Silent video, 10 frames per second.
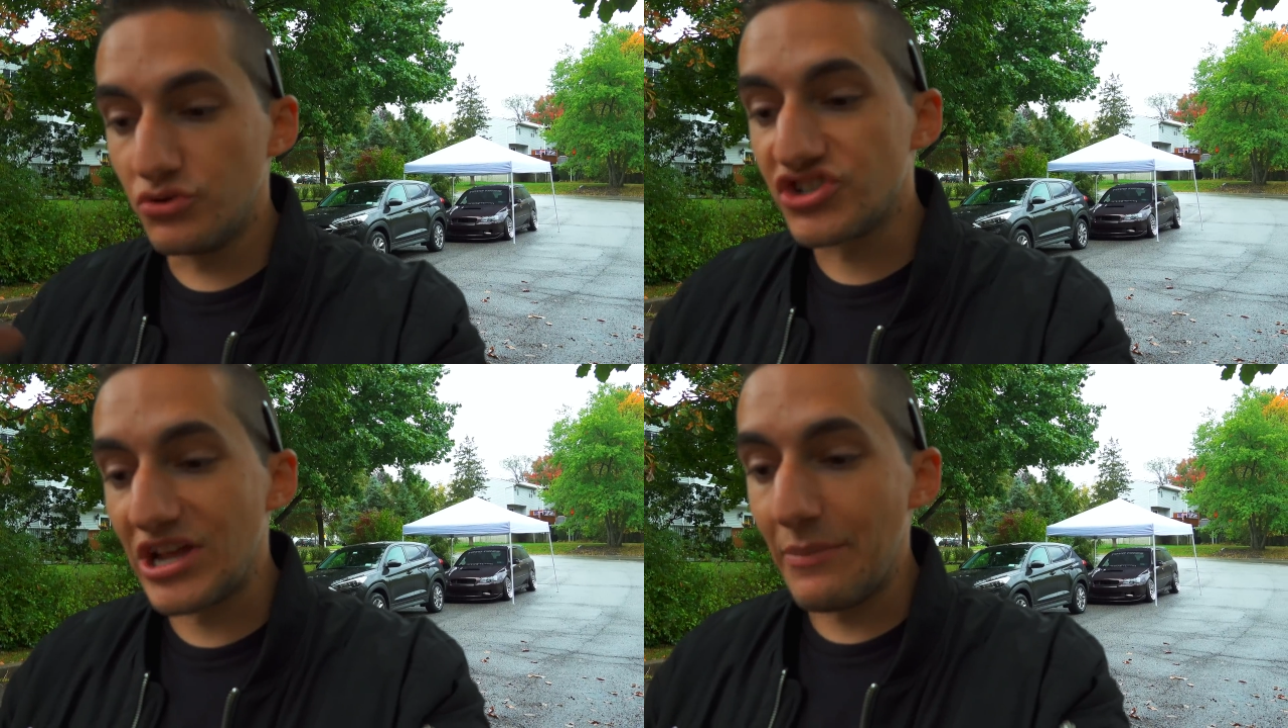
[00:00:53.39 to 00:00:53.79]

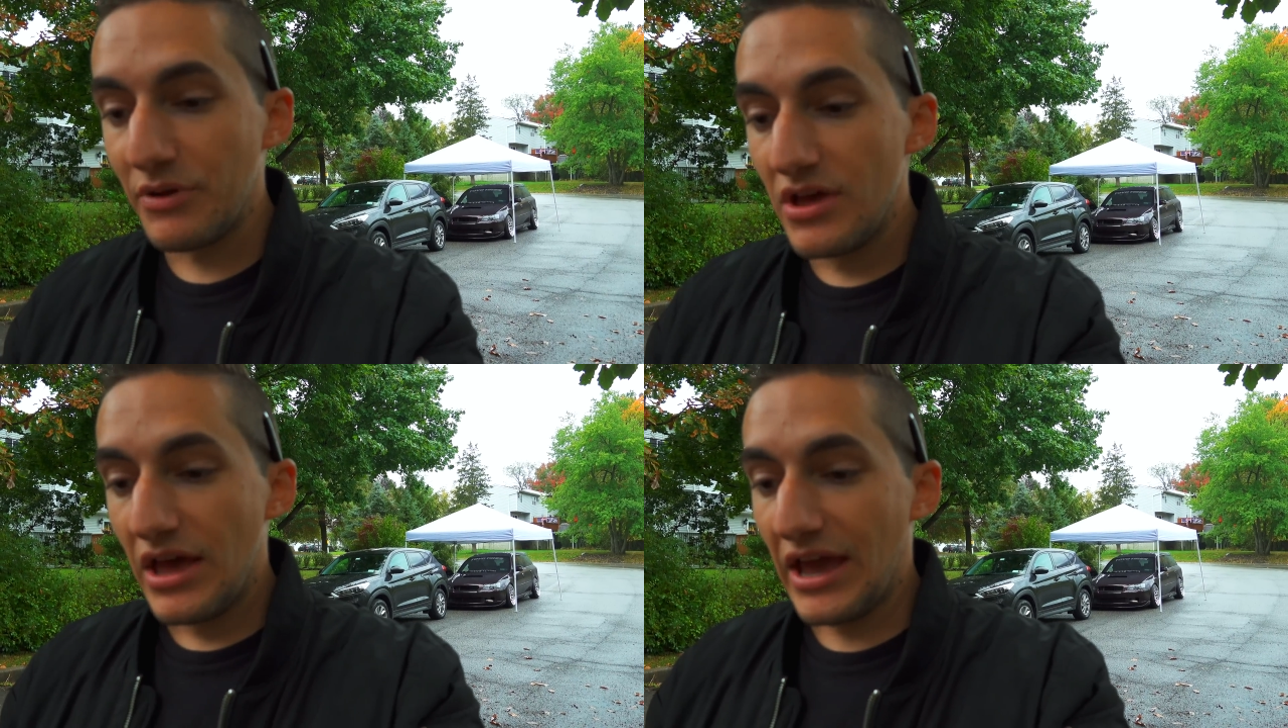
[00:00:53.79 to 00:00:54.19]
step,
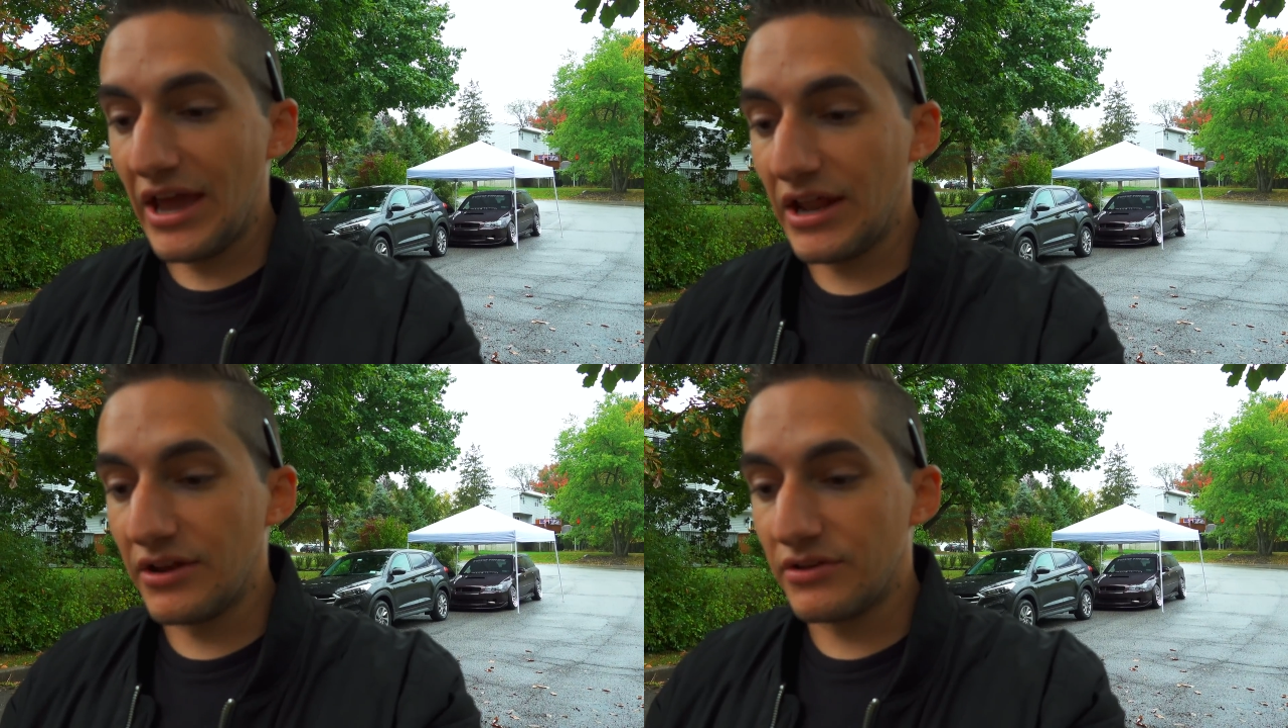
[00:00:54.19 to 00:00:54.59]

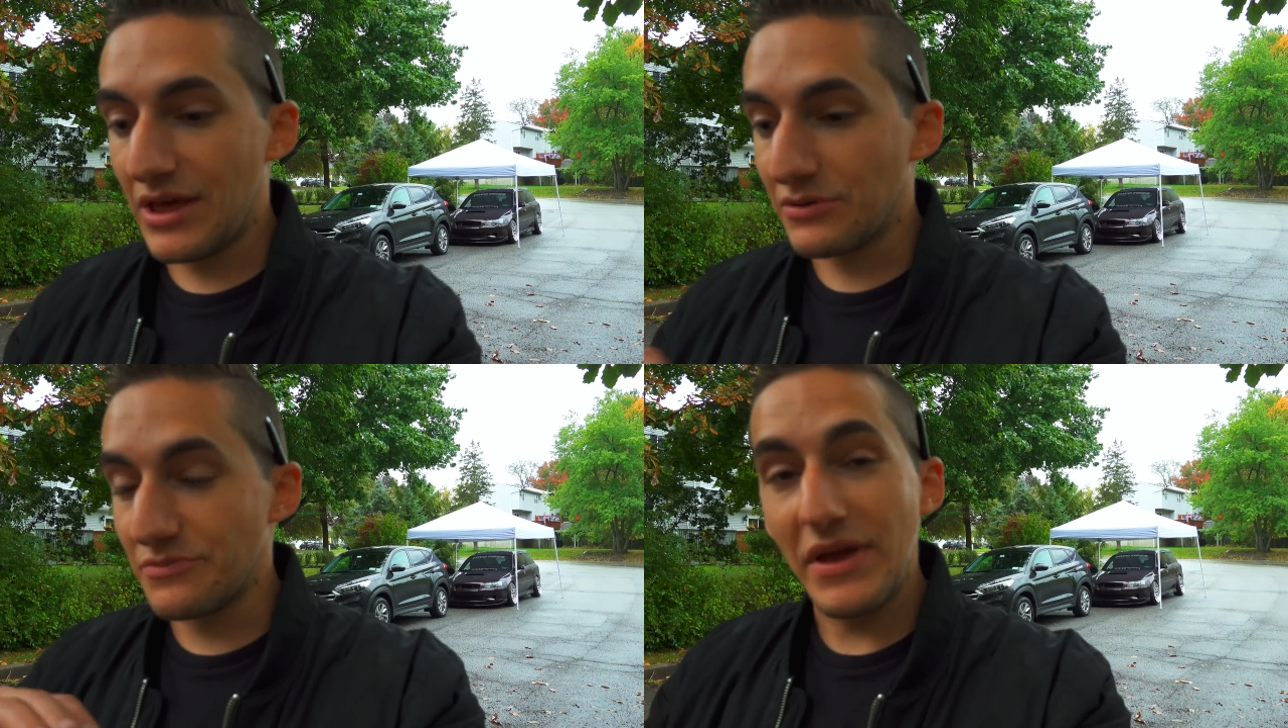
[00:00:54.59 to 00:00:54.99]
and
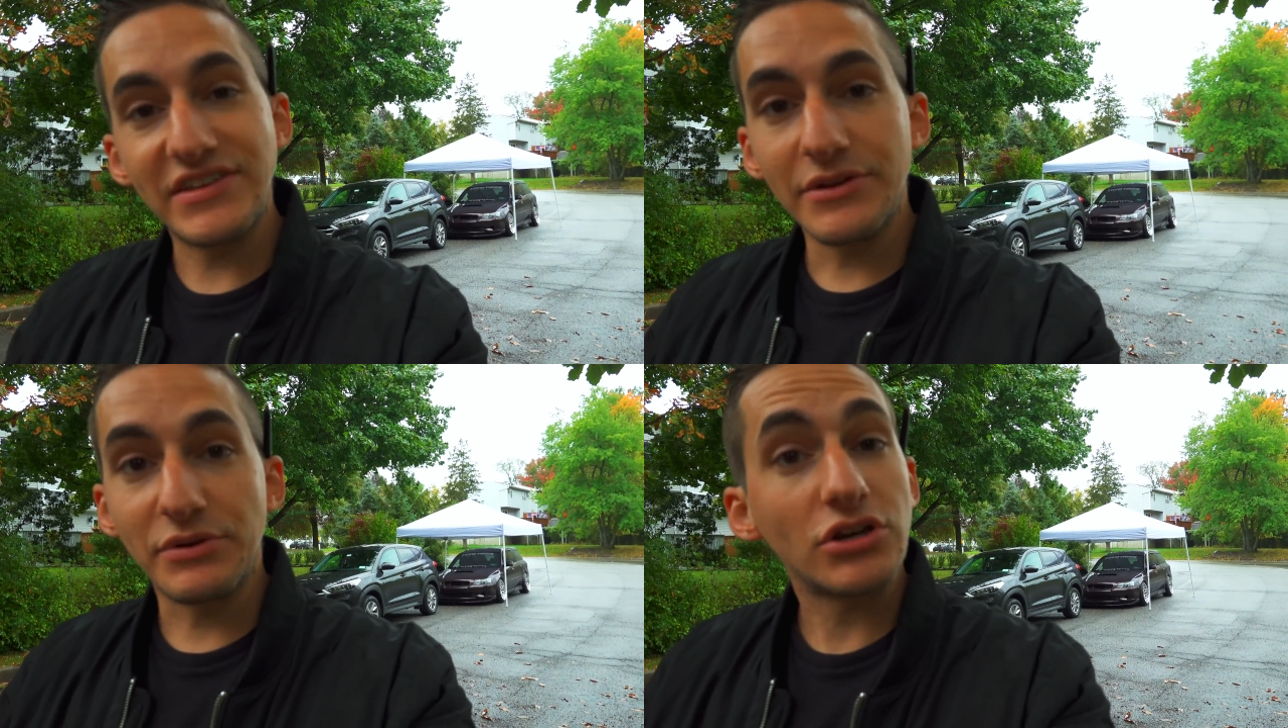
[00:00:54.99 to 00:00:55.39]
that was
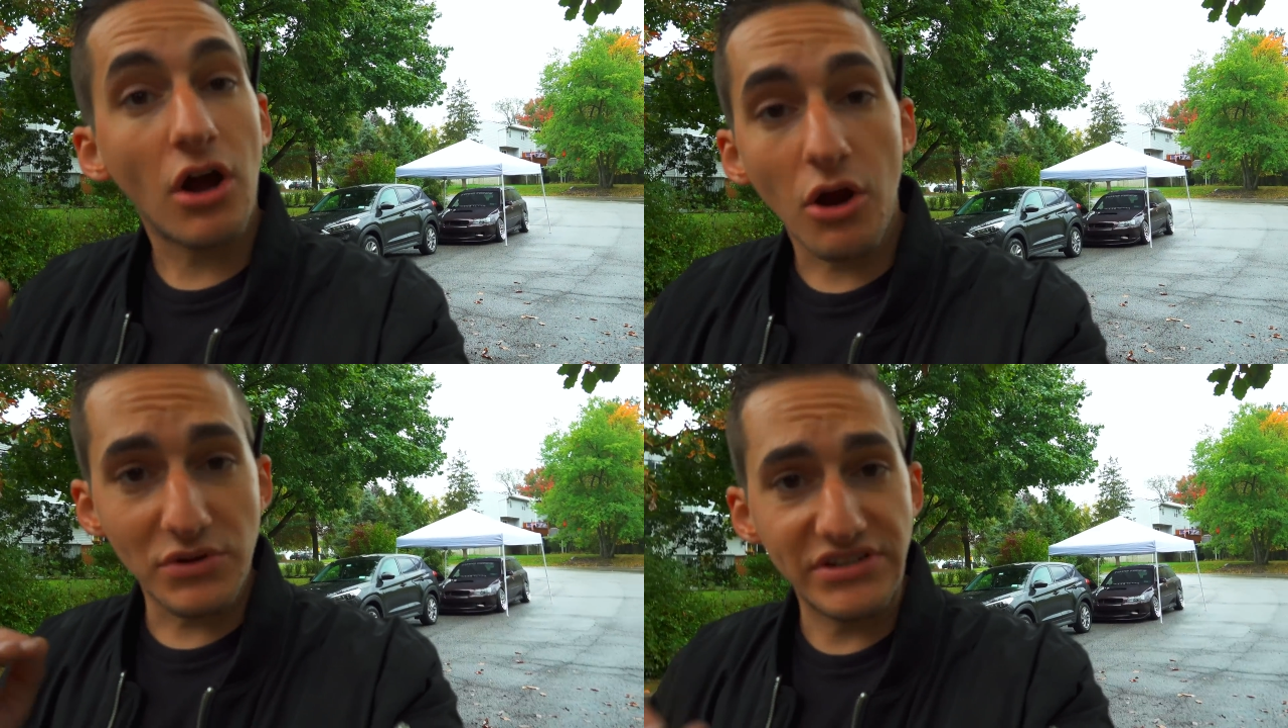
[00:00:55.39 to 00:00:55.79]
amazing, but the
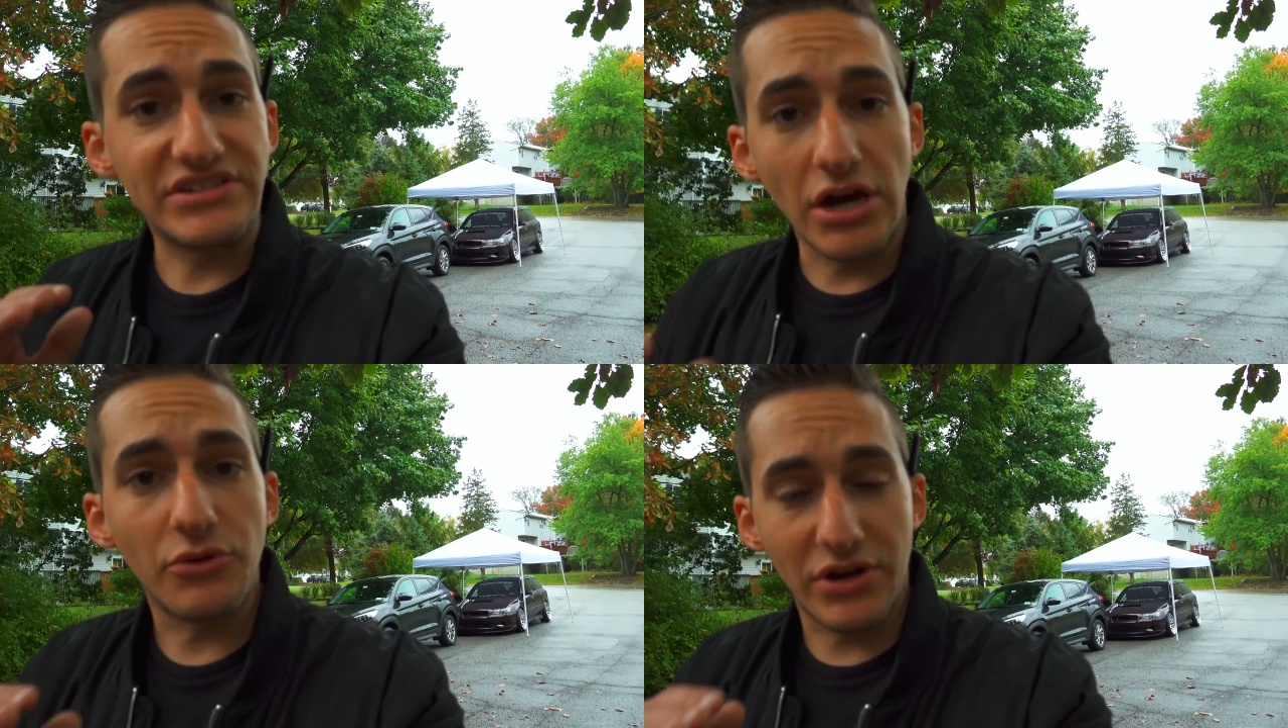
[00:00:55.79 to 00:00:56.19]
car wasn't
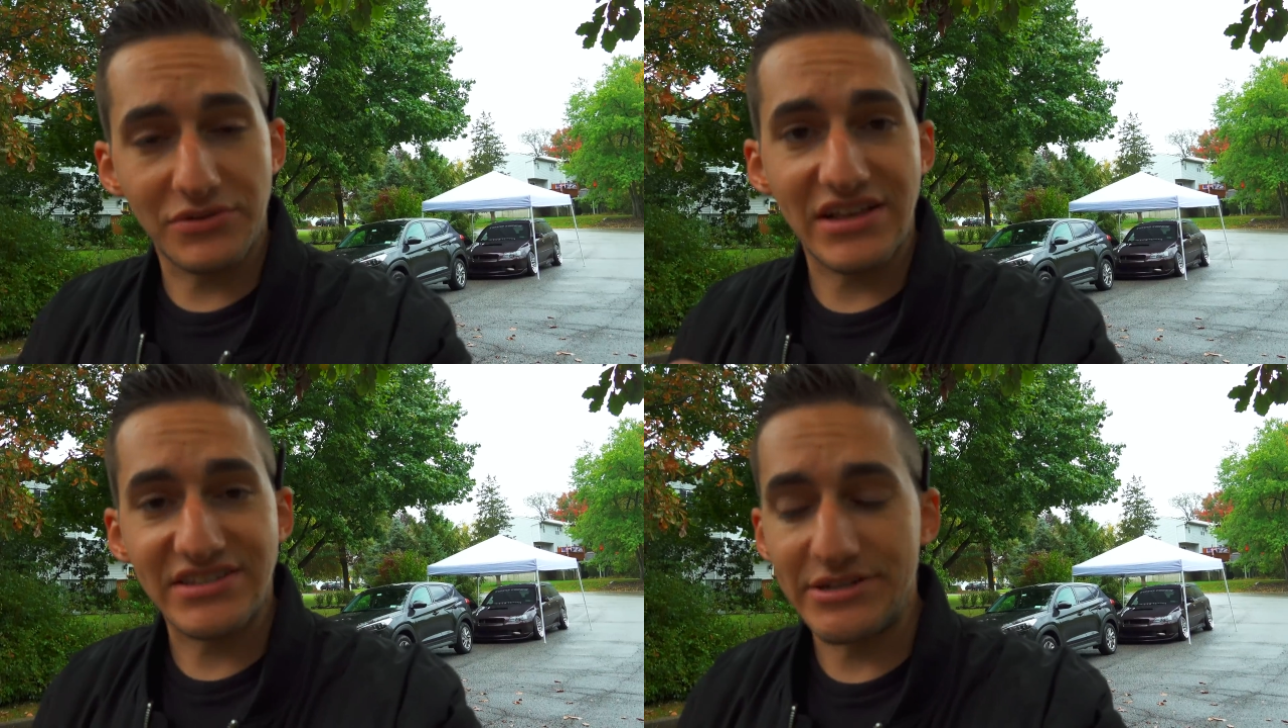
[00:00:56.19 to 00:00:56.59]
done when it
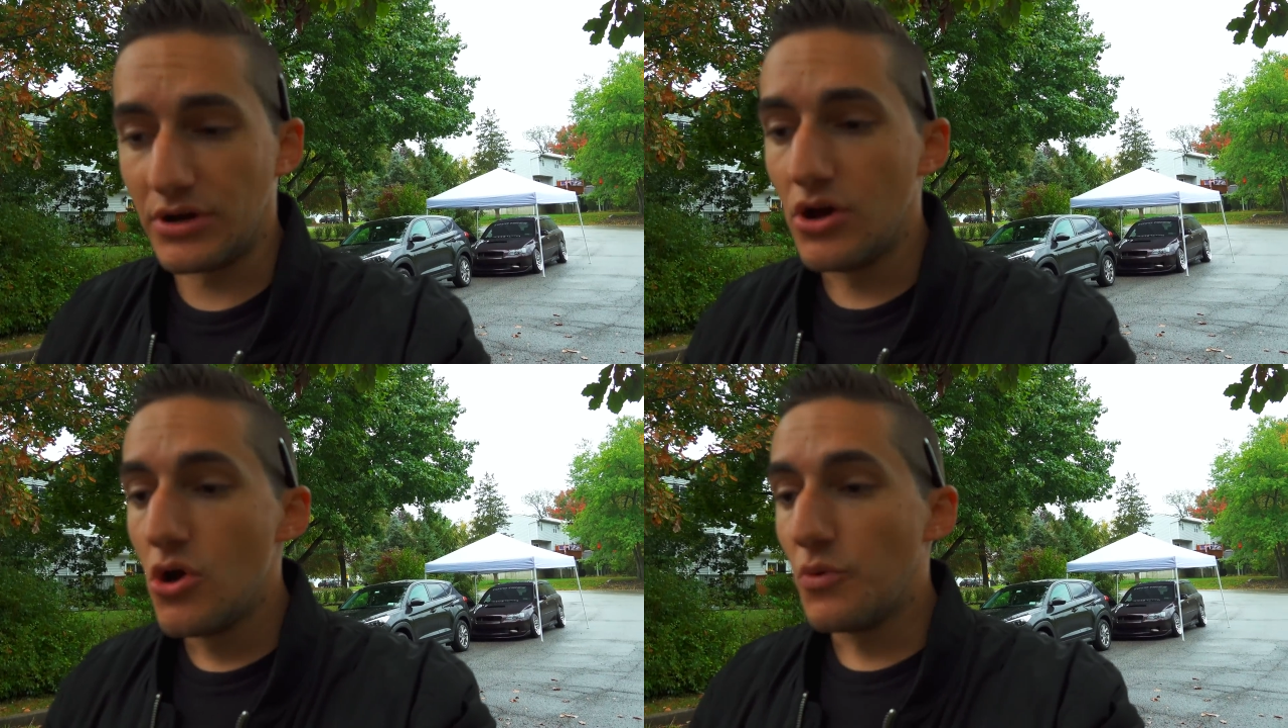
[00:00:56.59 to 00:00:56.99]
was at SEMA.